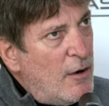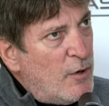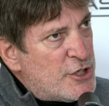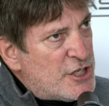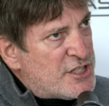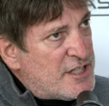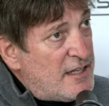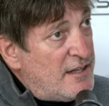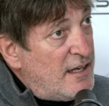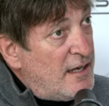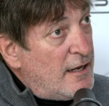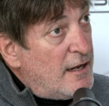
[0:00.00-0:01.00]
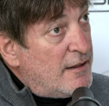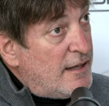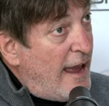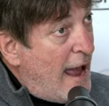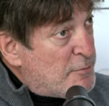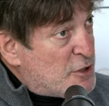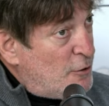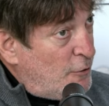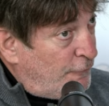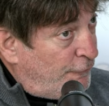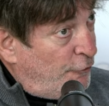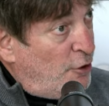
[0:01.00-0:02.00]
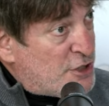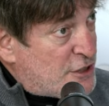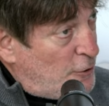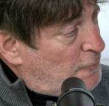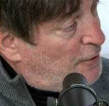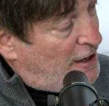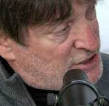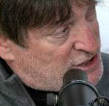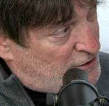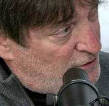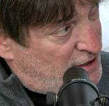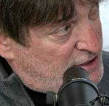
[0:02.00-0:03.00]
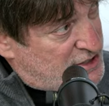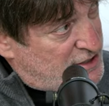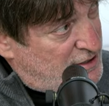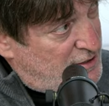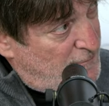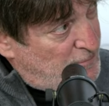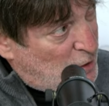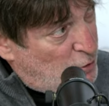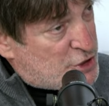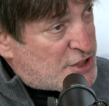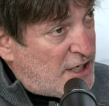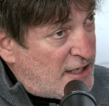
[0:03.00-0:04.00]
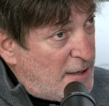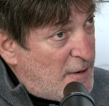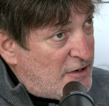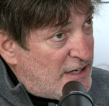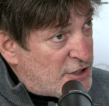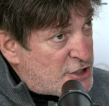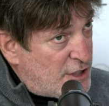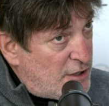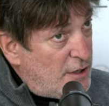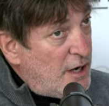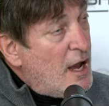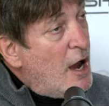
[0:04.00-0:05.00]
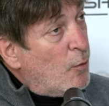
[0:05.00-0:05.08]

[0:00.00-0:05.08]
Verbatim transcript: We just did the absolute first Lupin series, which is going to come out next year.